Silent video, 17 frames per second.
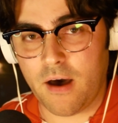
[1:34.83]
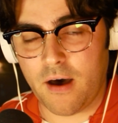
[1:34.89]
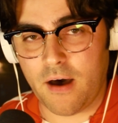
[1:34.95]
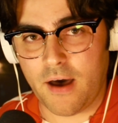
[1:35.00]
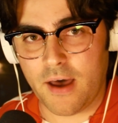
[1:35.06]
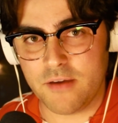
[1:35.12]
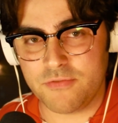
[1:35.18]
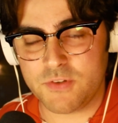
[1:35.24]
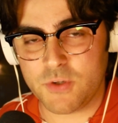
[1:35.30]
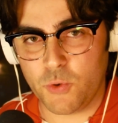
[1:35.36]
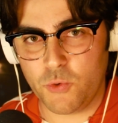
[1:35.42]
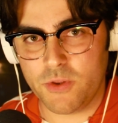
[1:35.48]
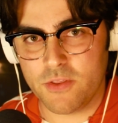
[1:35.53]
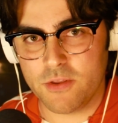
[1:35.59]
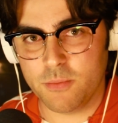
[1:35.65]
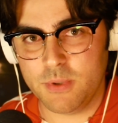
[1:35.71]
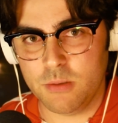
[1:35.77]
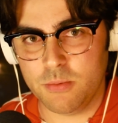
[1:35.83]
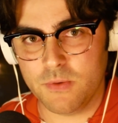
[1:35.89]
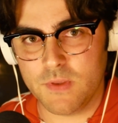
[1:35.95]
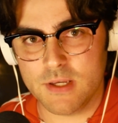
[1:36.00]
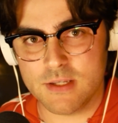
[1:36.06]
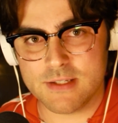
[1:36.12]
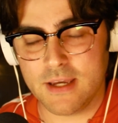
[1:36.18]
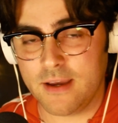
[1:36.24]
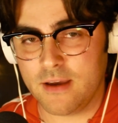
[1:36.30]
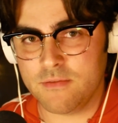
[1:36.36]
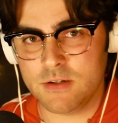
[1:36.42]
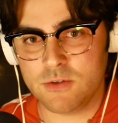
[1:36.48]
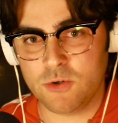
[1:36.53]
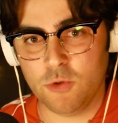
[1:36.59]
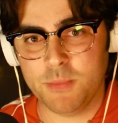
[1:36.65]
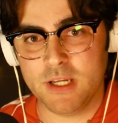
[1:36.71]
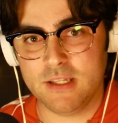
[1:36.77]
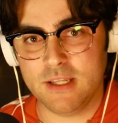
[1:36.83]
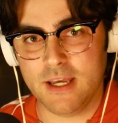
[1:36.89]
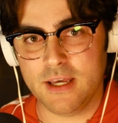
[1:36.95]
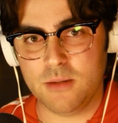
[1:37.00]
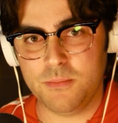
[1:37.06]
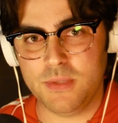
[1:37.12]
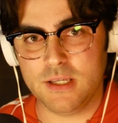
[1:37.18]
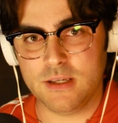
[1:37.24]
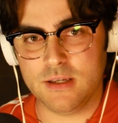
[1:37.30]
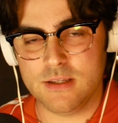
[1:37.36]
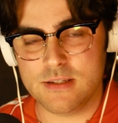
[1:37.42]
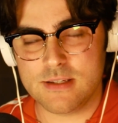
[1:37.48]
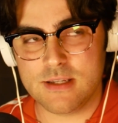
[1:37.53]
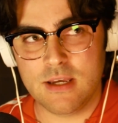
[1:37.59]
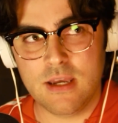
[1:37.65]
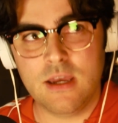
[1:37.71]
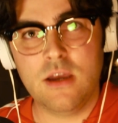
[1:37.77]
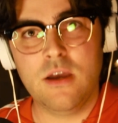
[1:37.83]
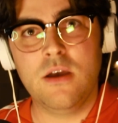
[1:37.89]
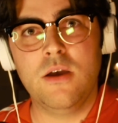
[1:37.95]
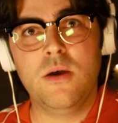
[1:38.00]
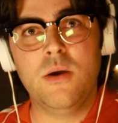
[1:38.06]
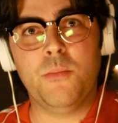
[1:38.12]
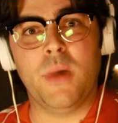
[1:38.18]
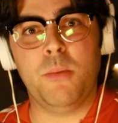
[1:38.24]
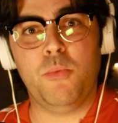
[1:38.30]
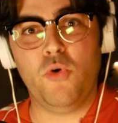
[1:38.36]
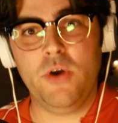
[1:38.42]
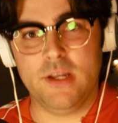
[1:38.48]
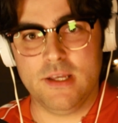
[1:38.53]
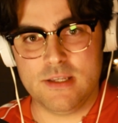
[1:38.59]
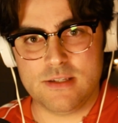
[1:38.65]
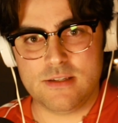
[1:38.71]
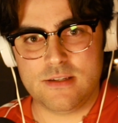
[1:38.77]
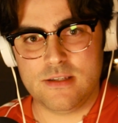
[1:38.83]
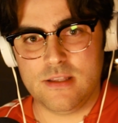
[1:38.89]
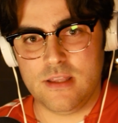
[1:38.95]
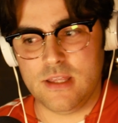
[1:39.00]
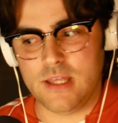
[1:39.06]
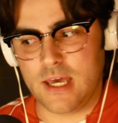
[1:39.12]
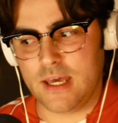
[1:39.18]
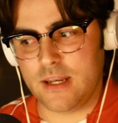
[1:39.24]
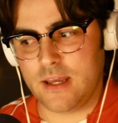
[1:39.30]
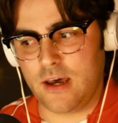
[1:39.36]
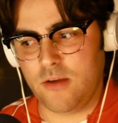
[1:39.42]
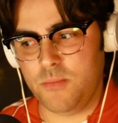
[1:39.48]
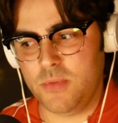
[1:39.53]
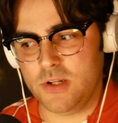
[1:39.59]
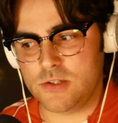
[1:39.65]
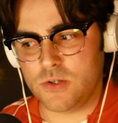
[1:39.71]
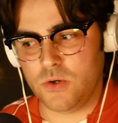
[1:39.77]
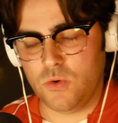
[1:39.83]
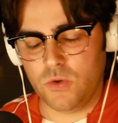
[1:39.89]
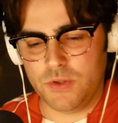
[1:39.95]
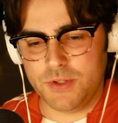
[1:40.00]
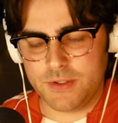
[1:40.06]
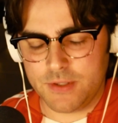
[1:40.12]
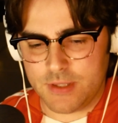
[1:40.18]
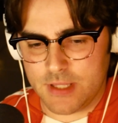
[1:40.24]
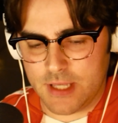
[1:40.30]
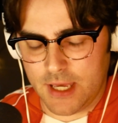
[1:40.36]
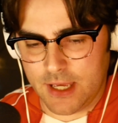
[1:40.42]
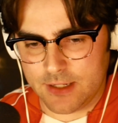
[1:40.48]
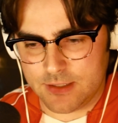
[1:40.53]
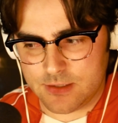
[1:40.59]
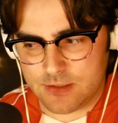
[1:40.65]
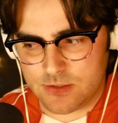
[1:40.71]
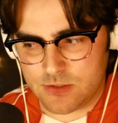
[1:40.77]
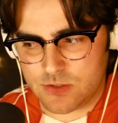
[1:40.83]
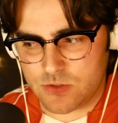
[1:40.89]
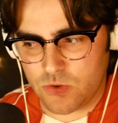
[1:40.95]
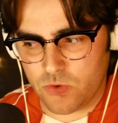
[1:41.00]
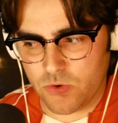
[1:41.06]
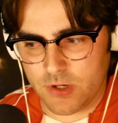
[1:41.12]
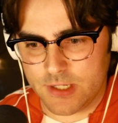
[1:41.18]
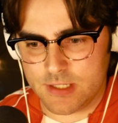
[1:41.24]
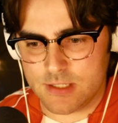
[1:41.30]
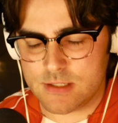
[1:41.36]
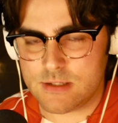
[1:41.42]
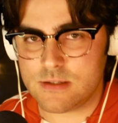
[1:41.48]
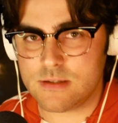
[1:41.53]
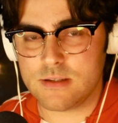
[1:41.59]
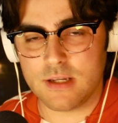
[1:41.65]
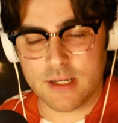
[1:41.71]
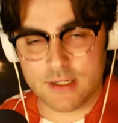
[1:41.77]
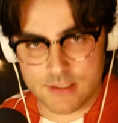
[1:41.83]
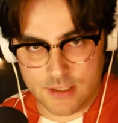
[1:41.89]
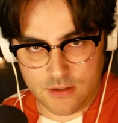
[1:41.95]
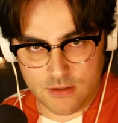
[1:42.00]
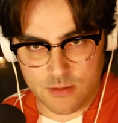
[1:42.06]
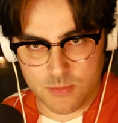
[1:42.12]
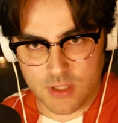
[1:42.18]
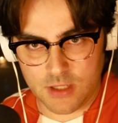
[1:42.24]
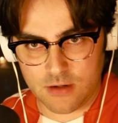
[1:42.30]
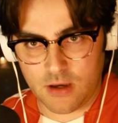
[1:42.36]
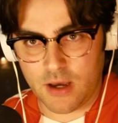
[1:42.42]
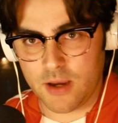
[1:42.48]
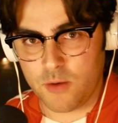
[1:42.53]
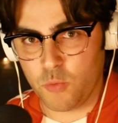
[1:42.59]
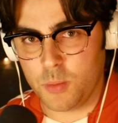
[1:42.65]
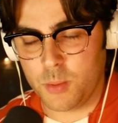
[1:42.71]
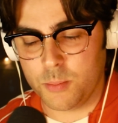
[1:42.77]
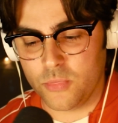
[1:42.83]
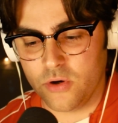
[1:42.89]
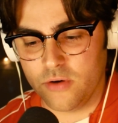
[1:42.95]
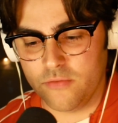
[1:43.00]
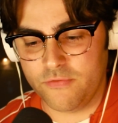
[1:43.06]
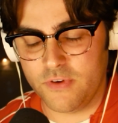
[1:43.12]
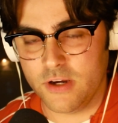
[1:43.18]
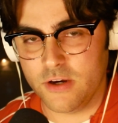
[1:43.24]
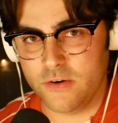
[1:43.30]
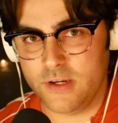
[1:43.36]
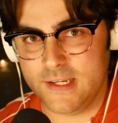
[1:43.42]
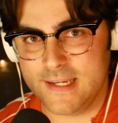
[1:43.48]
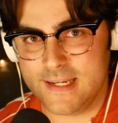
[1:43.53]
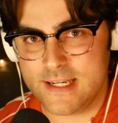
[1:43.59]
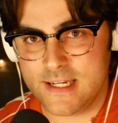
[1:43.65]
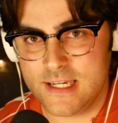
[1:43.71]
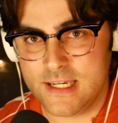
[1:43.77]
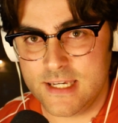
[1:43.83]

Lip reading: I've told other people this. I haven't told my dad, because my point is that I've been told that stories that I tell them that I remember very